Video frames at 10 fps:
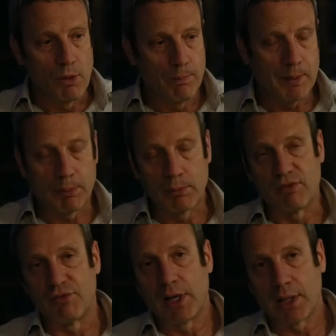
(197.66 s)
More people were
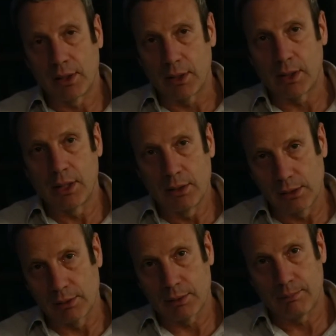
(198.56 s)
violently
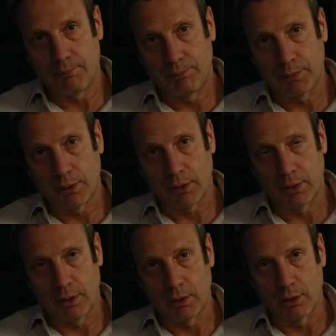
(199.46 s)
killed
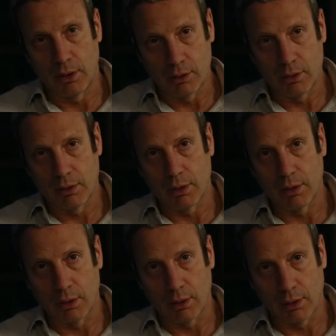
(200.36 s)
in
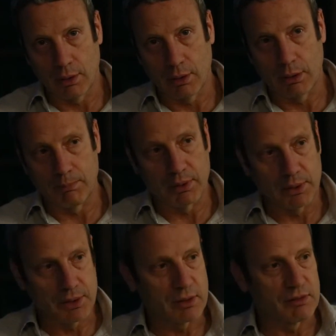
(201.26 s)
ongoing
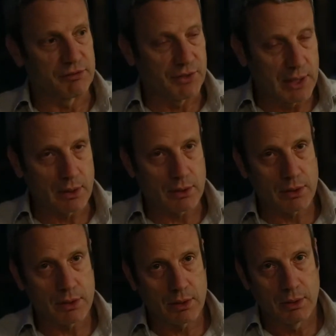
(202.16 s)
political
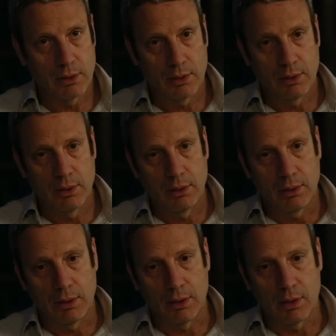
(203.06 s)
violence
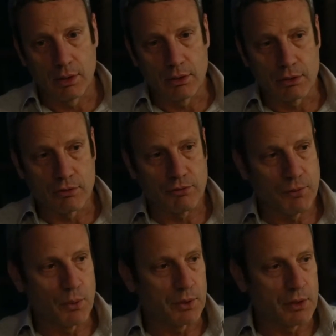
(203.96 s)
in those
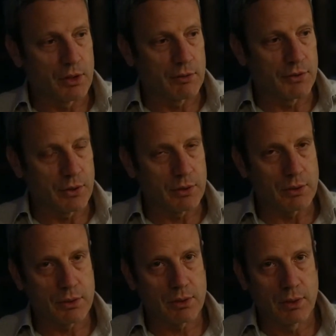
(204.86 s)
4.5
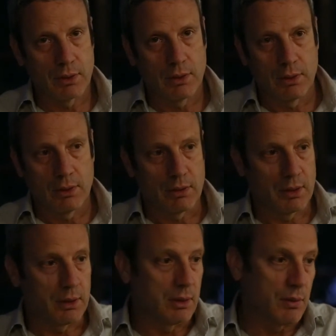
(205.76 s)
years
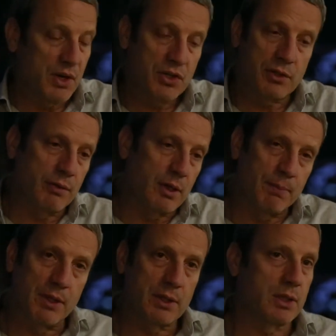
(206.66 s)
than in the rest of the
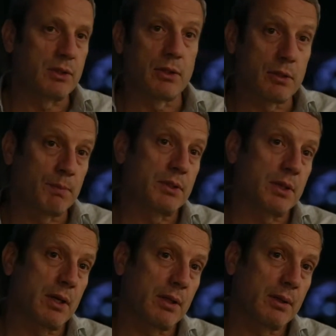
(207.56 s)
apartheid years put
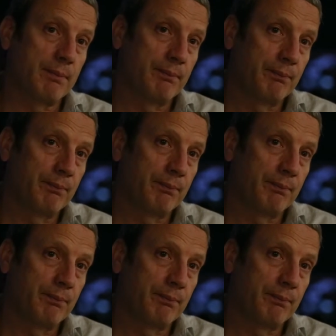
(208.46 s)
together.